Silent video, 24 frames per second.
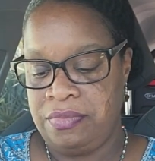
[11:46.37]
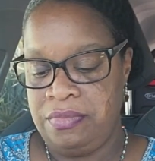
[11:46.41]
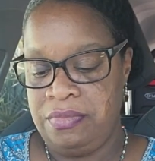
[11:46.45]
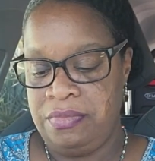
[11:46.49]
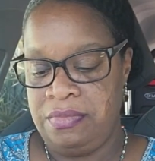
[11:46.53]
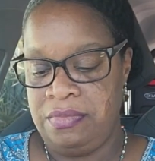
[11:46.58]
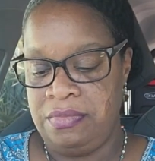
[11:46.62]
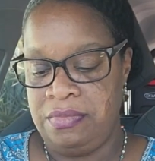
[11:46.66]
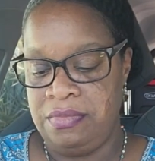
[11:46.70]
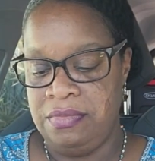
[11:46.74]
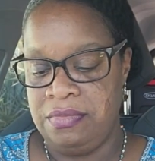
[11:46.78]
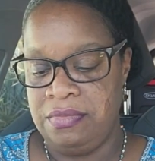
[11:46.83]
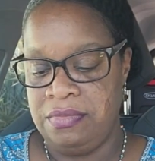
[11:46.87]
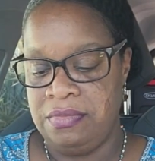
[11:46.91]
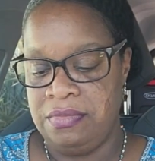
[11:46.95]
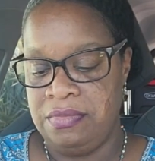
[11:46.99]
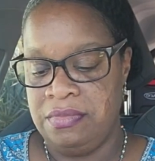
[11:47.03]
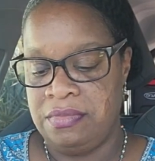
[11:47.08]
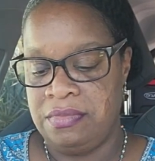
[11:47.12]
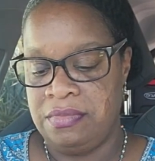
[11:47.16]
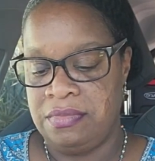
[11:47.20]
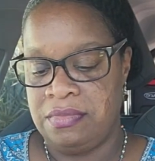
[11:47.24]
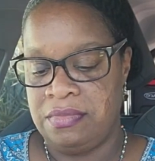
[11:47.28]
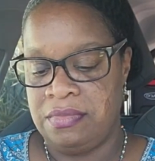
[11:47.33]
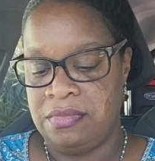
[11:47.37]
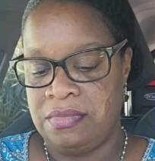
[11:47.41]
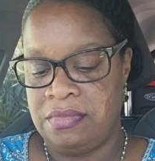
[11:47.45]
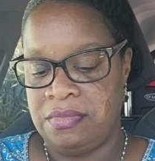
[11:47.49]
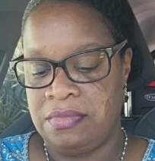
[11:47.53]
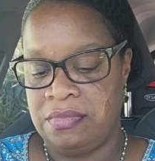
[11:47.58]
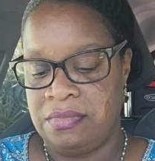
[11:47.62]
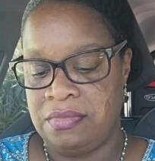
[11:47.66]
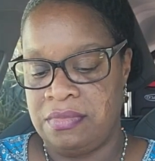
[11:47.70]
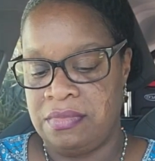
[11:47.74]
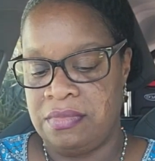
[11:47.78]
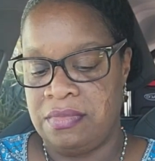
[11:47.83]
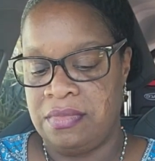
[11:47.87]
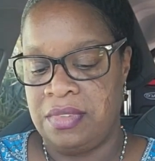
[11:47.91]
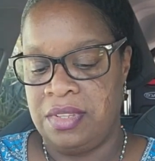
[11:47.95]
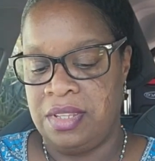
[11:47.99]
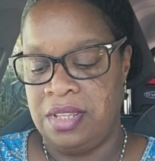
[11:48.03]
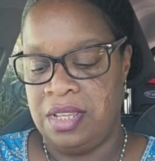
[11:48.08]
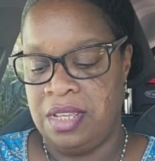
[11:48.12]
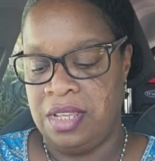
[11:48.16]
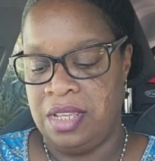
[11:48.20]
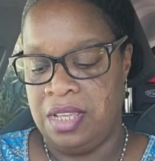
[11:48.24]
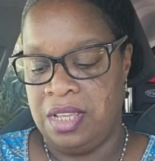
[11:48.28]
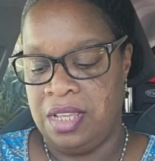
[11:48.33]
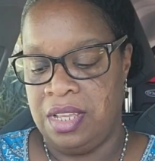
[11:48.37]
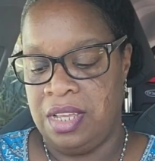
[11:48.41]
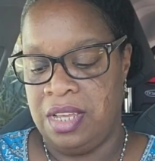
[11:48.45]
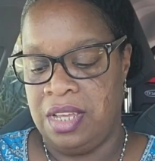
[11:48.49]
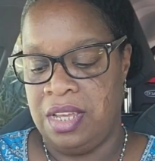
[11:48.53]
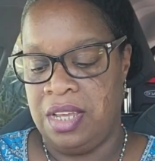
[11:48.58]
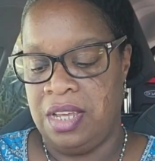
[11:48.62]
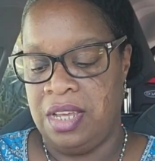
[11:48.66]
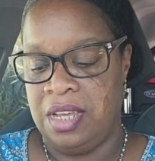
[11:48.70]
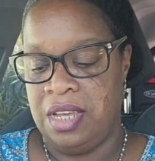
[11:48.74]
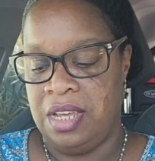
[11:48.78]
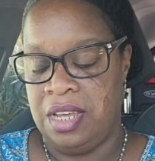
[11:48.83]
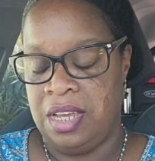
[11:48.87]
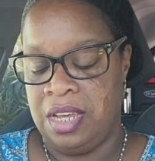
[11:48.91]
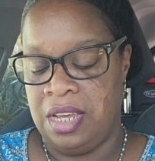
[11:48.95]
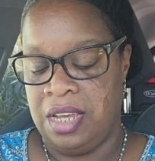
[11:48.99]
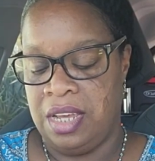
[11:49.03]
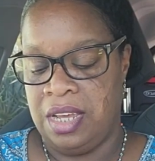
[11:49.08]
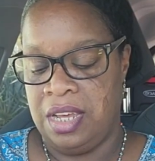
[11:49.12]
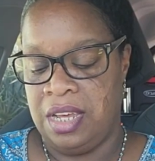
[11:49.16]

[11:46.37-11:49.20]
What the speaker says: (silence)